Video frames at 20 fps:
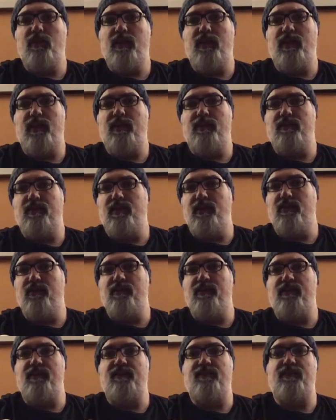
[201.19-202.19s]
And
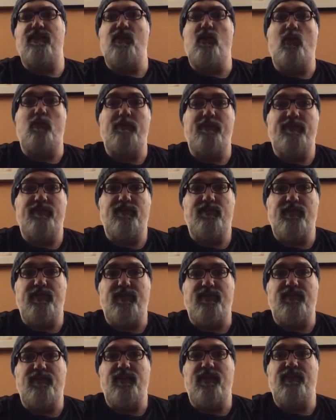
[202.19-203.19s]
here is the open
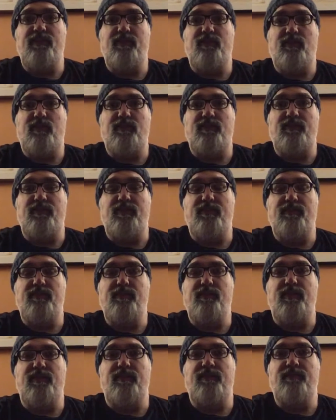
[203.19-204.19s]
strings in their alternate
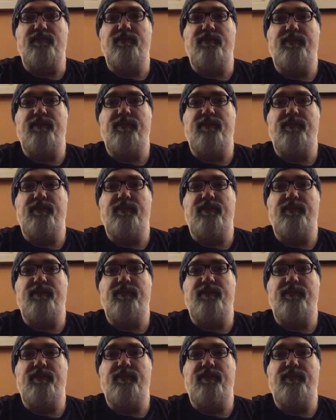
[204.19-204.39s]
tuning.